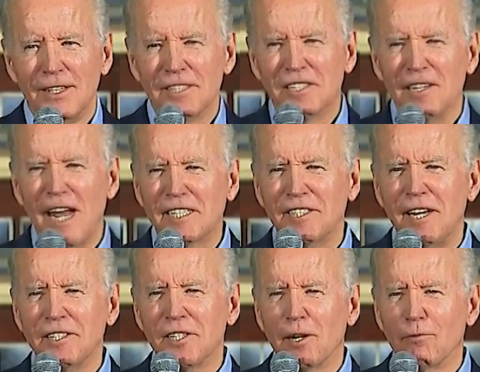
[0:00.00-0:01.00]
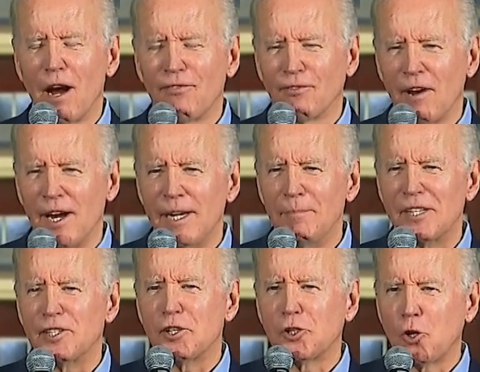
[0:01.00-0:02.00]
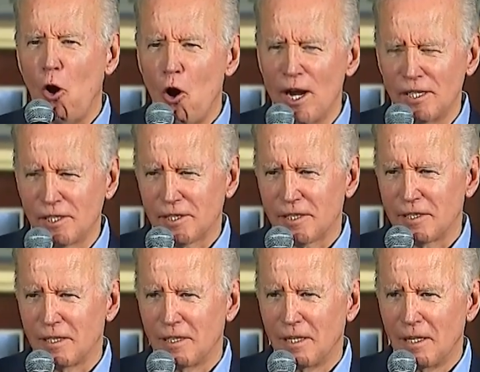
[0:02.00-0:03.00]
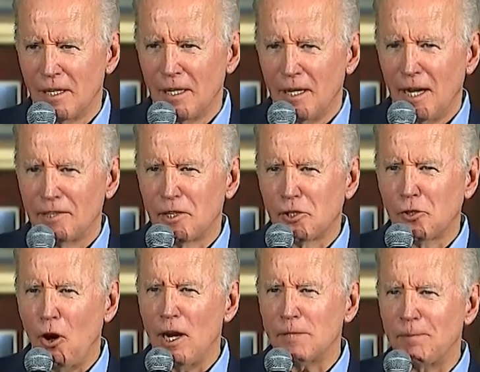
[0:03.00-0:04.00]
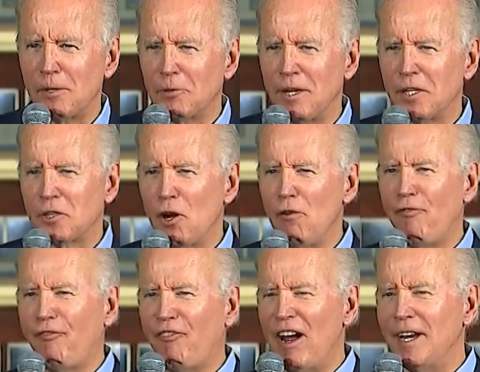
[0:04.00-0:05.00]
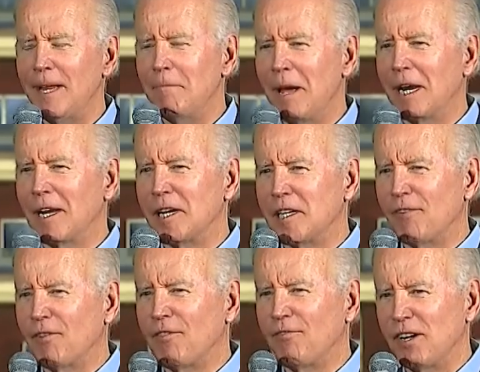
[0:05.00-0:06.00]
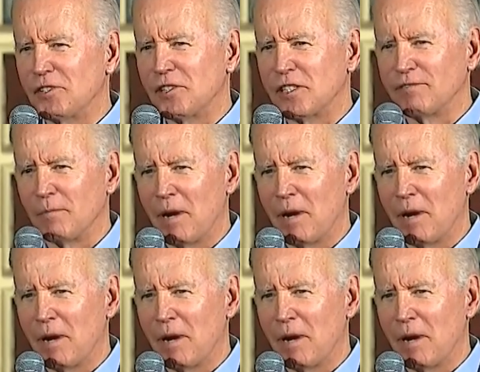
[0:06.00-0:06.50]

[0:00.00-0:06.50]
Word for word: This election isn't a referendum, it's a choice. It's a choice between two fundamentally different visions of